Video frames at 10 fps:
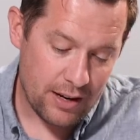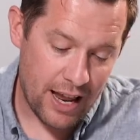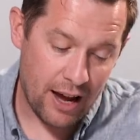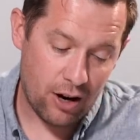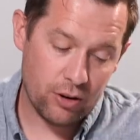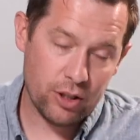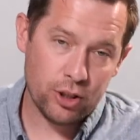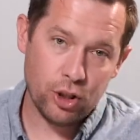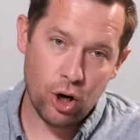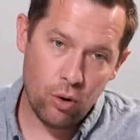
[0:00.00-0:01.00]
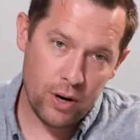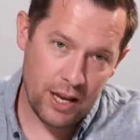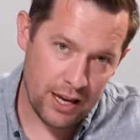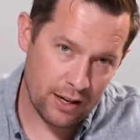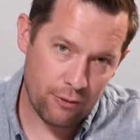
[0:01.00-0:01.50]
Now, go
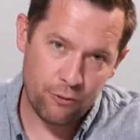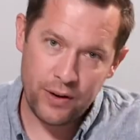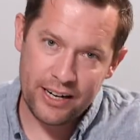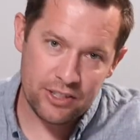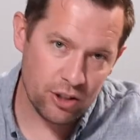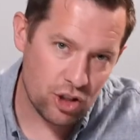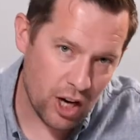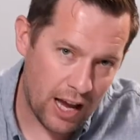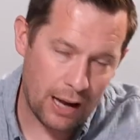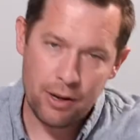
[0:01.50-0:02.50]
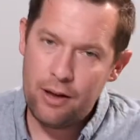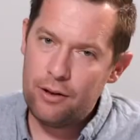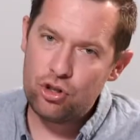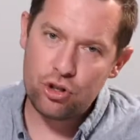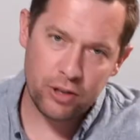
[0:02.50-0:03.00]
in, finish the job,
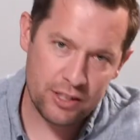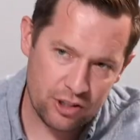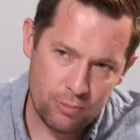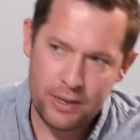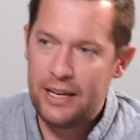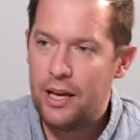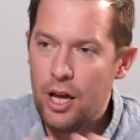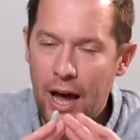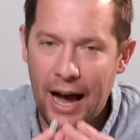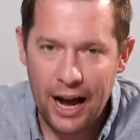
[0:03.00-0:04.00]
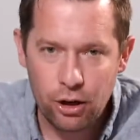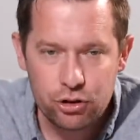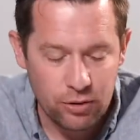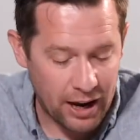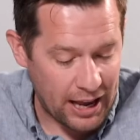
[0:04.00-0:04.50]
trust me, I'll
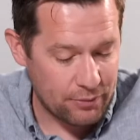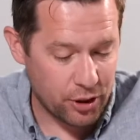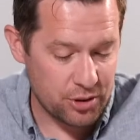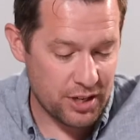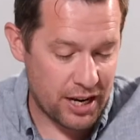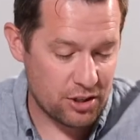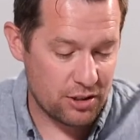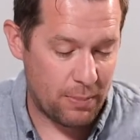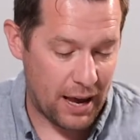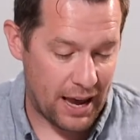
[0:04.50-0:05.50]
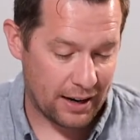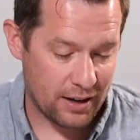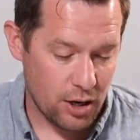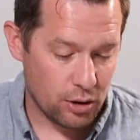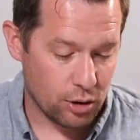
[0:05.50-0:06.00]
drive those nations
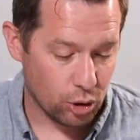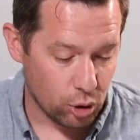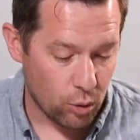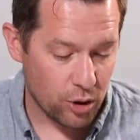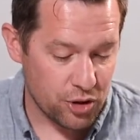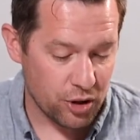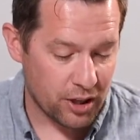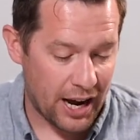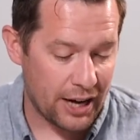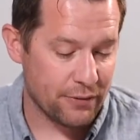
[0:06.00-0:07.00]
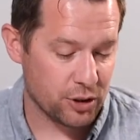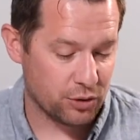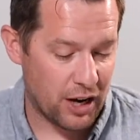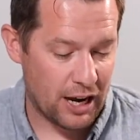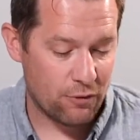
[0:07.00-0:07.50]
back. The Lord your God,
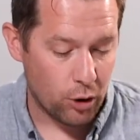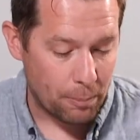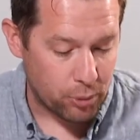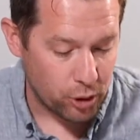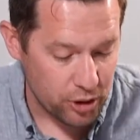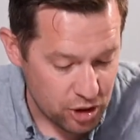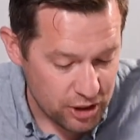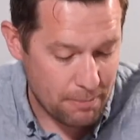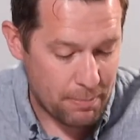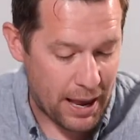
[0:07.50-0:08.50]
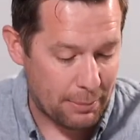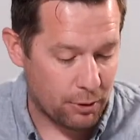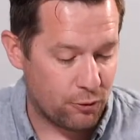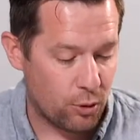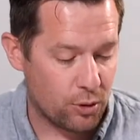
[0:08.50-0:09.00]
verse 5, will push them back
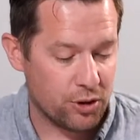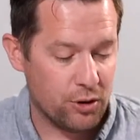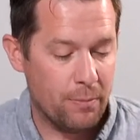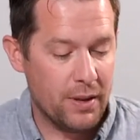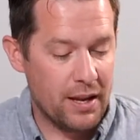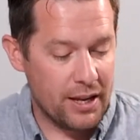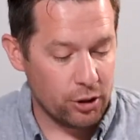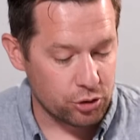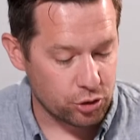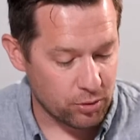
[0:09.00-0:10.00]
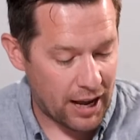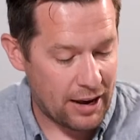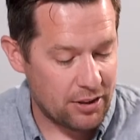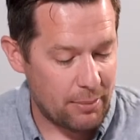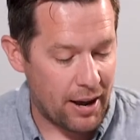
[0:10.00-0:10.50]
before you. He'll
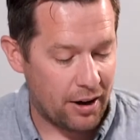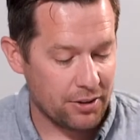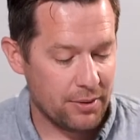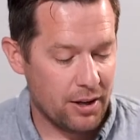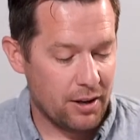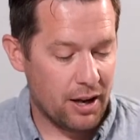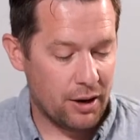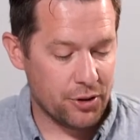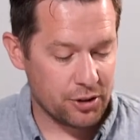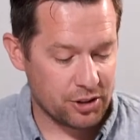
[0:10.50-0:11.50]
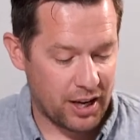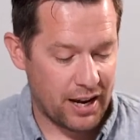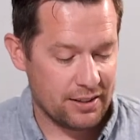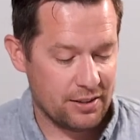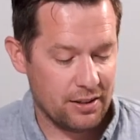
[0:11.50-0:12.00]
drive them out of your
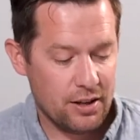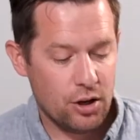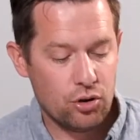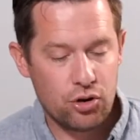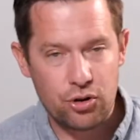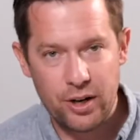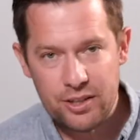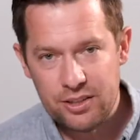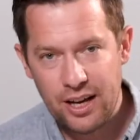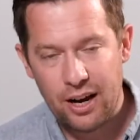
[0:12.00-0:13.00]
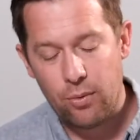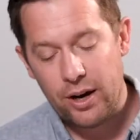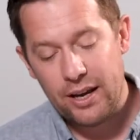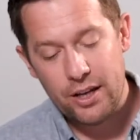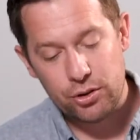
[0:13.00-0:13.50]
sight. Trust
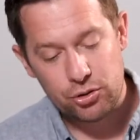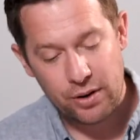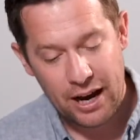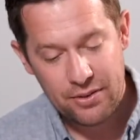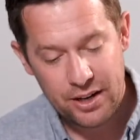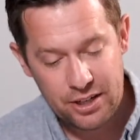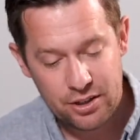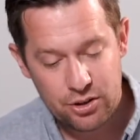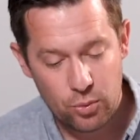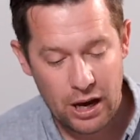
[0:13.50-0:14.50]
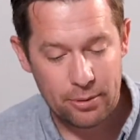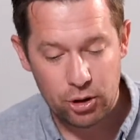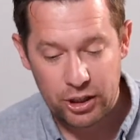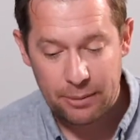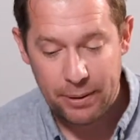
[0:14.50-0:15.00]
Yahweh, He'll drive the nations away.
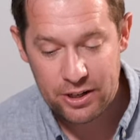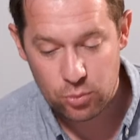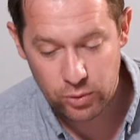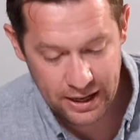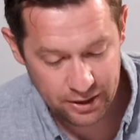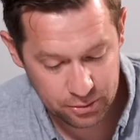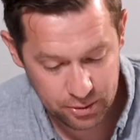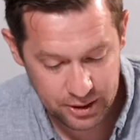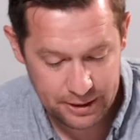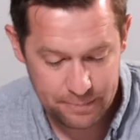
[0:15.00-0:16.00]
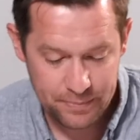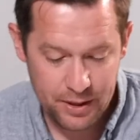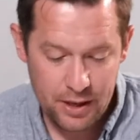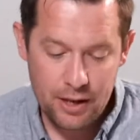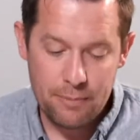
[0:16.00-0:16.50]
But look at page 83.
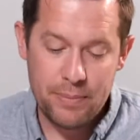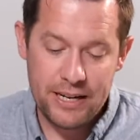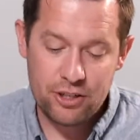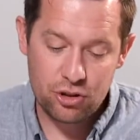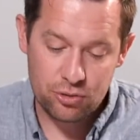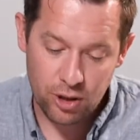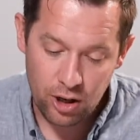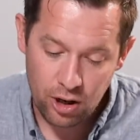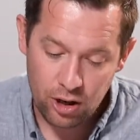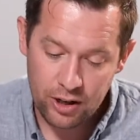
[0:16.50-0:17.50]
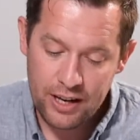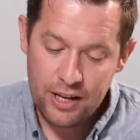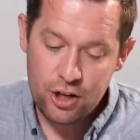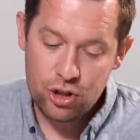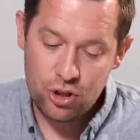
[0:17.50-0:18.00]
Be strong
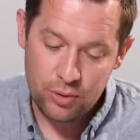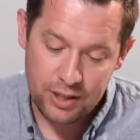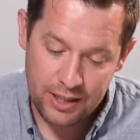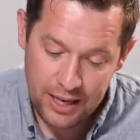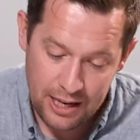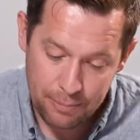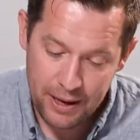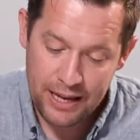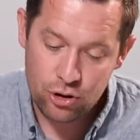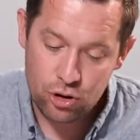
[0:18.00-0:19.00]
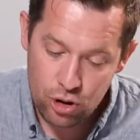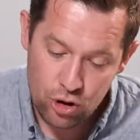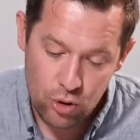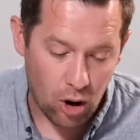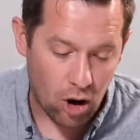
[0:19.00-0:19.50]
to keep and
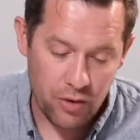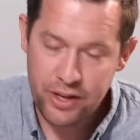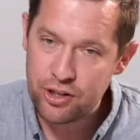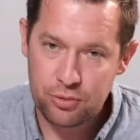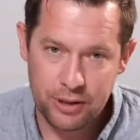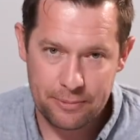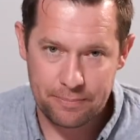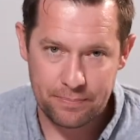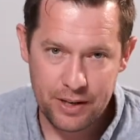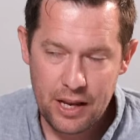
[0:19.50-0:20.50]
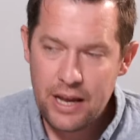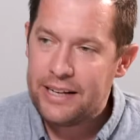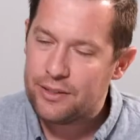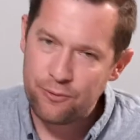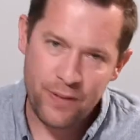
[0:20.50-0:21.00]
do all that is written.
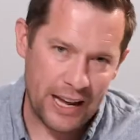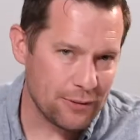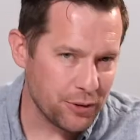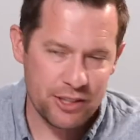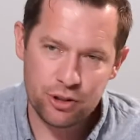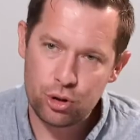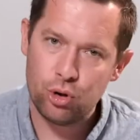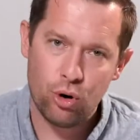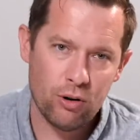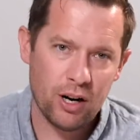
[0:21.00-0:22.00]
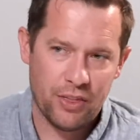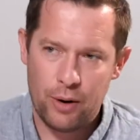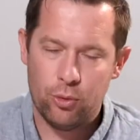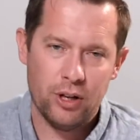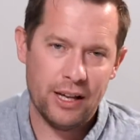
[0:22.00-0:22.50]
It's faithfulness to Torah
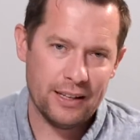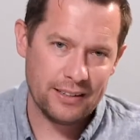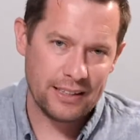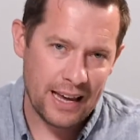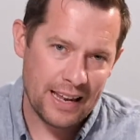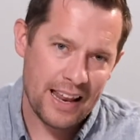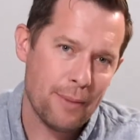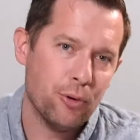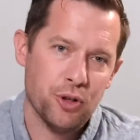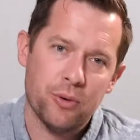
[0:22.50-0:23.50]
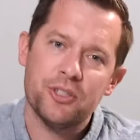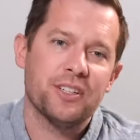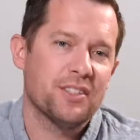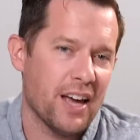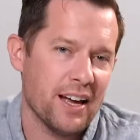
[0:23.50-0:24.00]
that will enable your
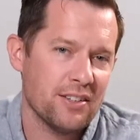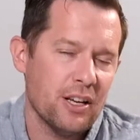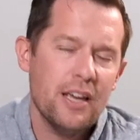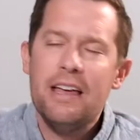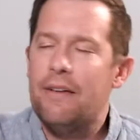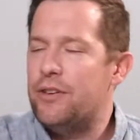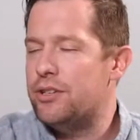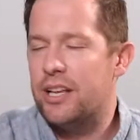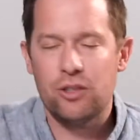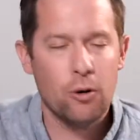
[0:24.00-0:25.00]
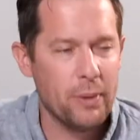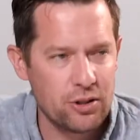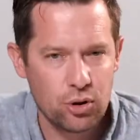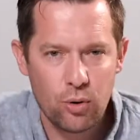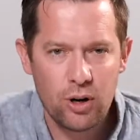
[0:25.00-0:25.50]
success. If you
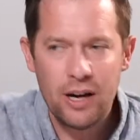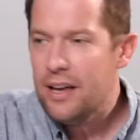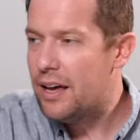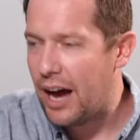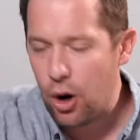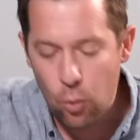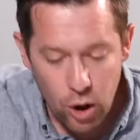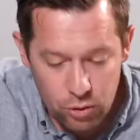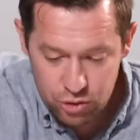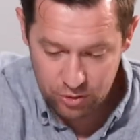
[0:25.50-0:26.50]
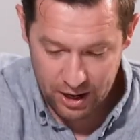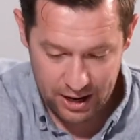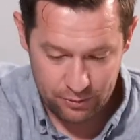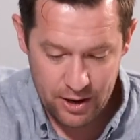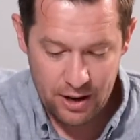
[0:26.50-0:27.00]
disobey Torah, I won't
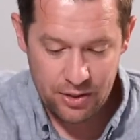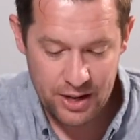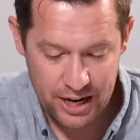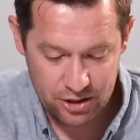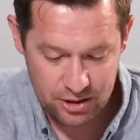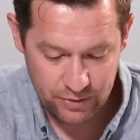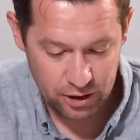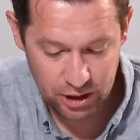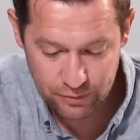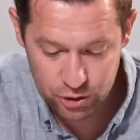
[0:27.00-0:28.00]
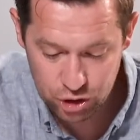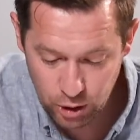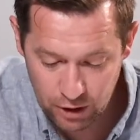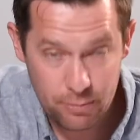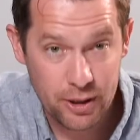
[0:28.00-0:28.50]
drive the nations about. Look at verse
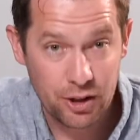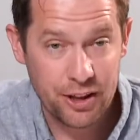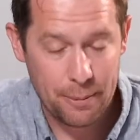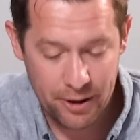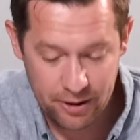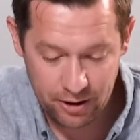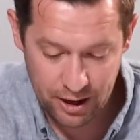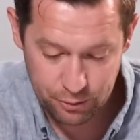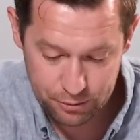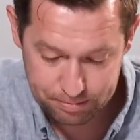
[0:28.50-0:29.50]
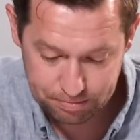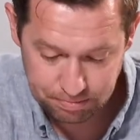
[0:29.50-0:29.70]
12, middle of that paragraph.